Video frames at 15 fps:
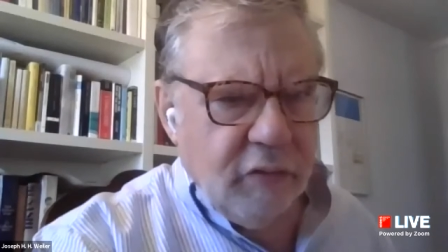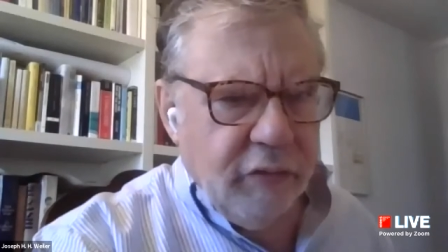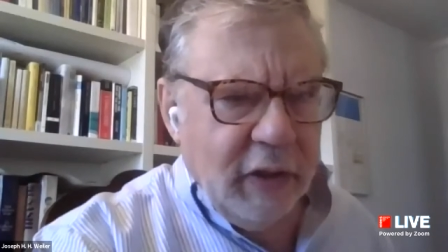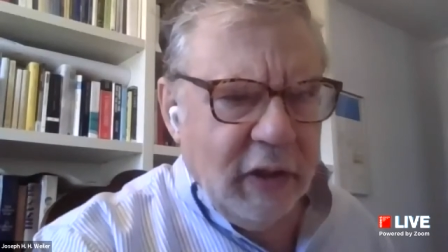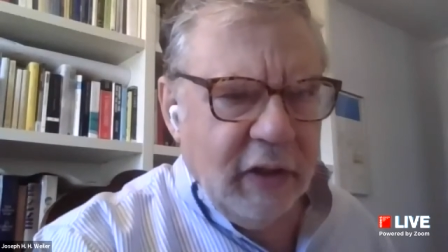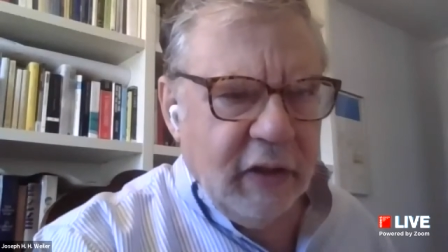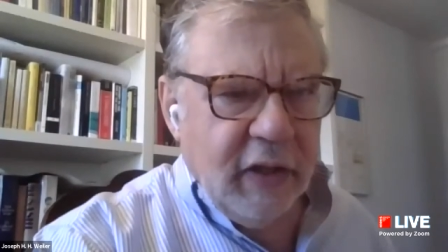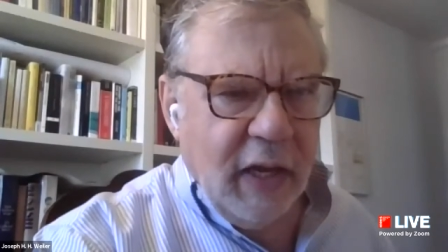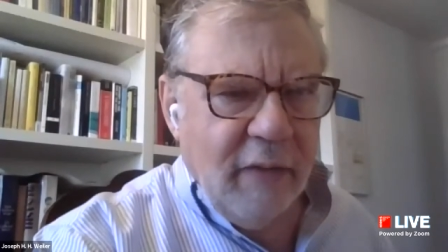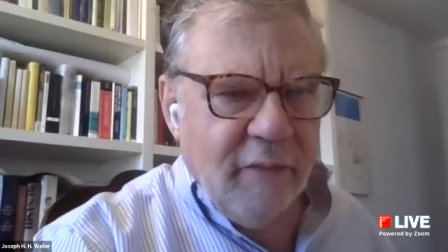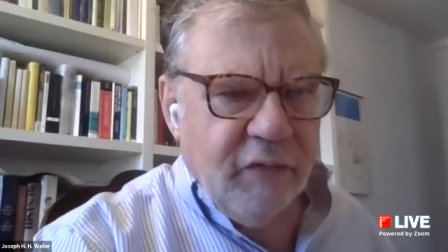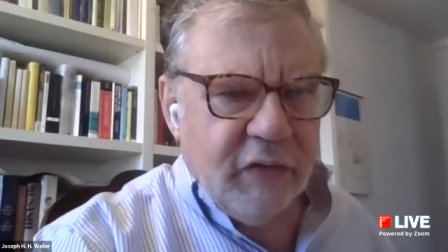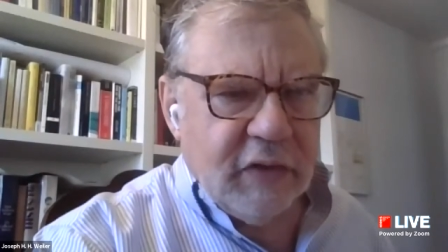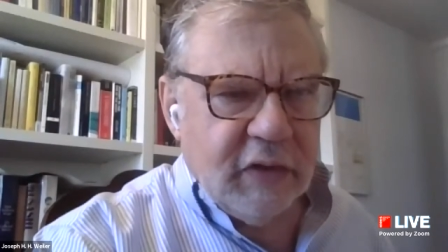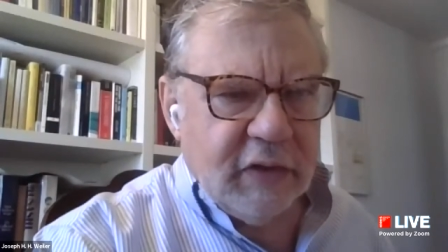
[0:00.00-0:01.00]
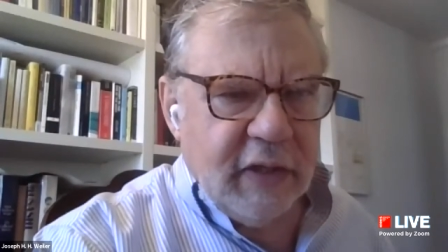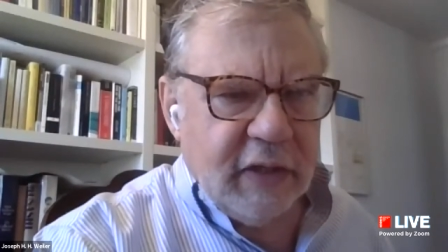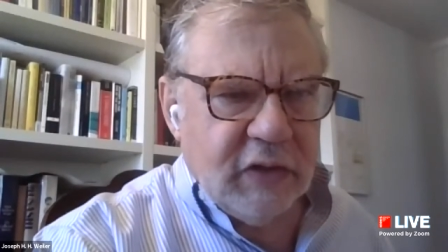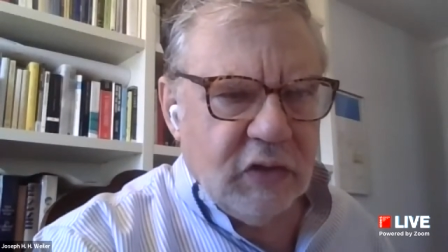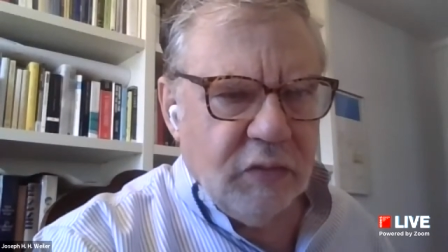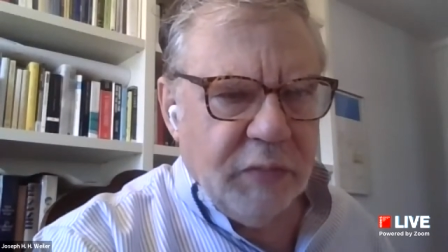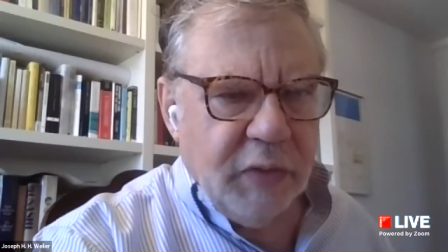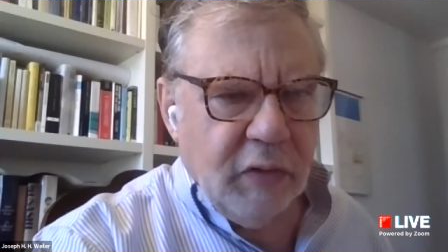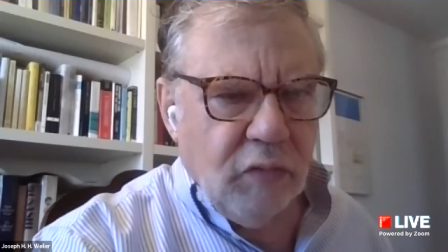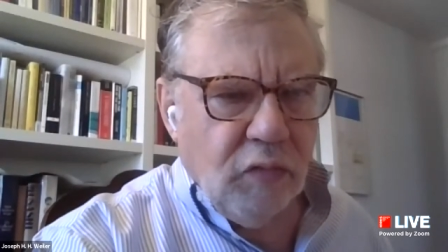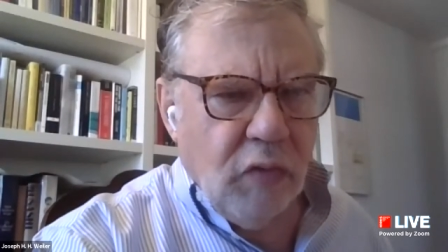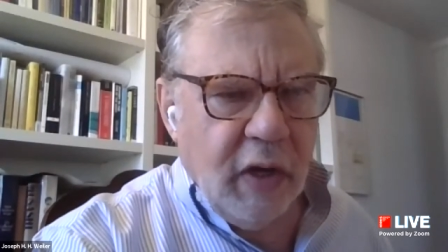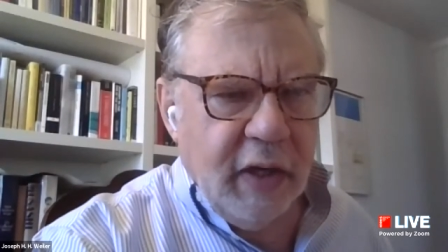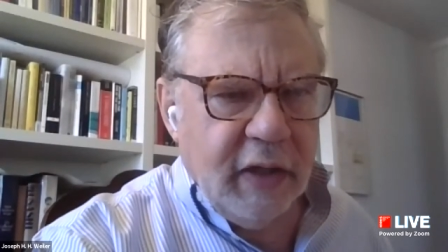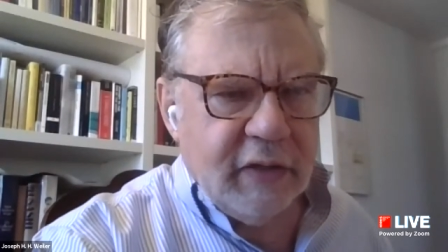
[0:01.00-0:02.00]
really the emphasis has to be
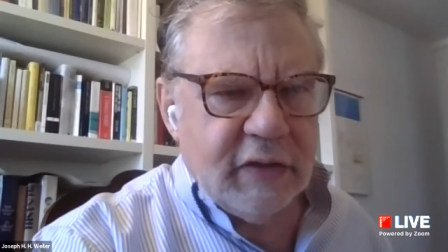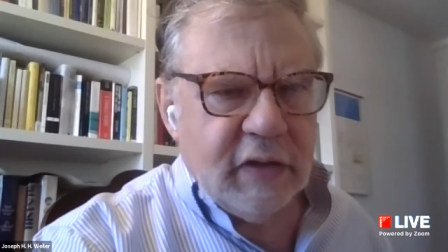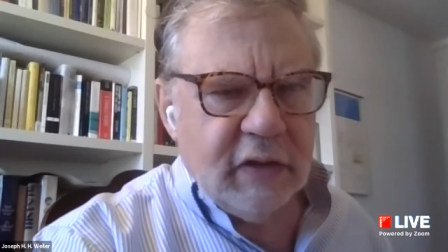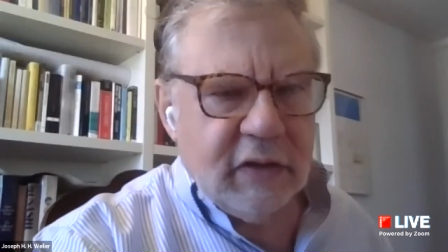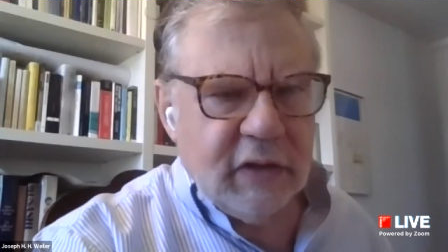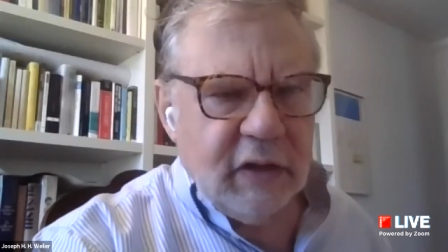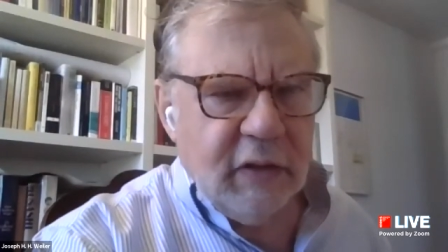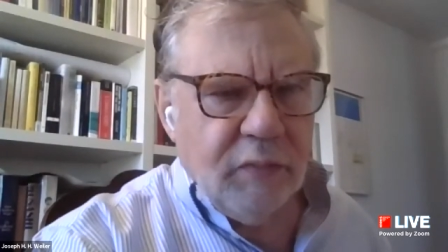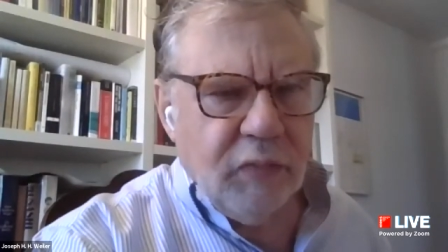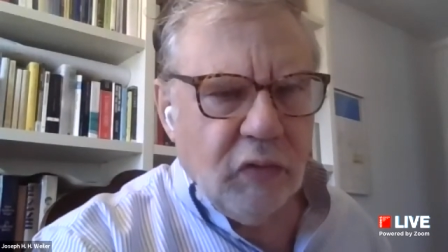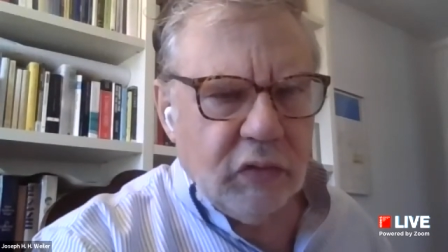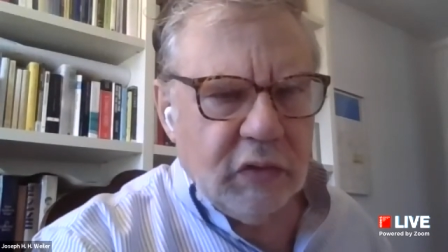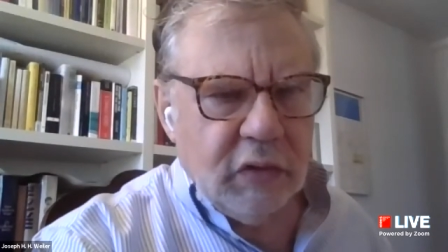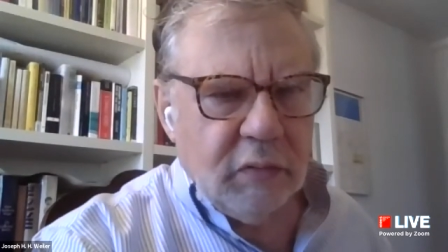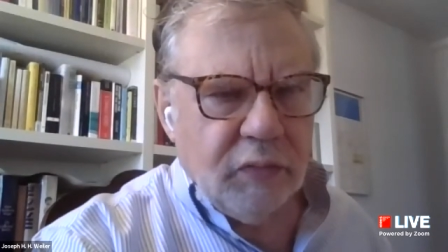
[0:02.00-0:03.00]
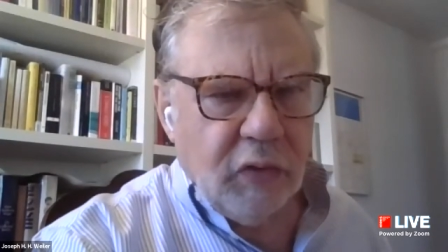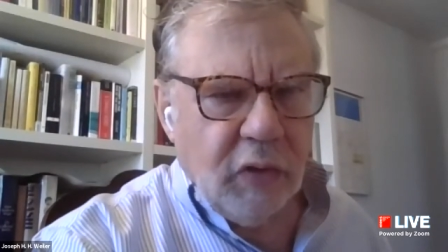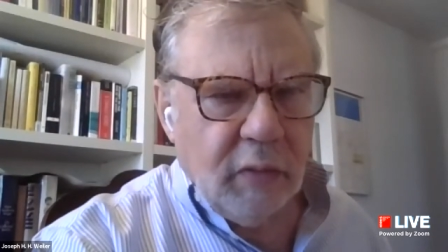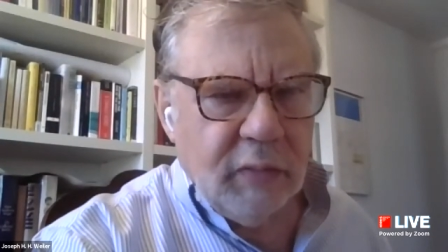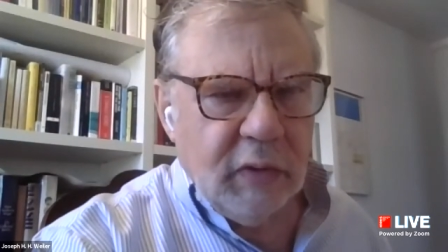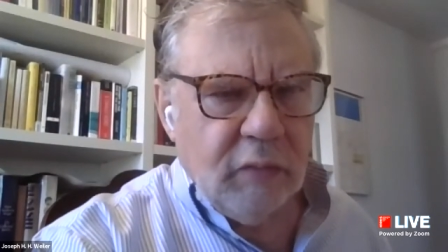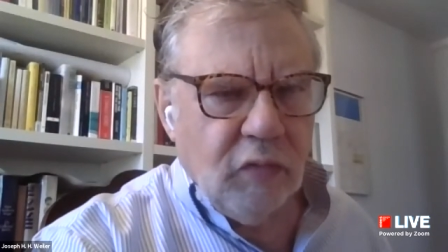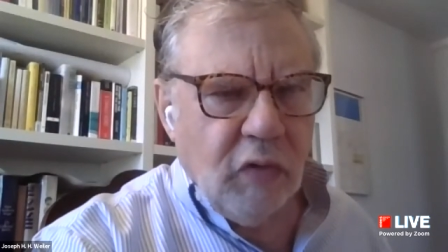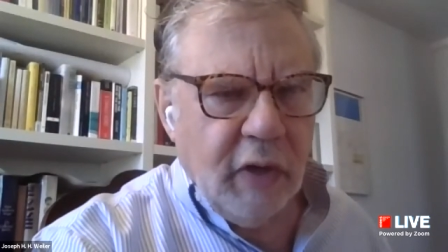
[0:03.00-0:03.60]
why is this an important problem?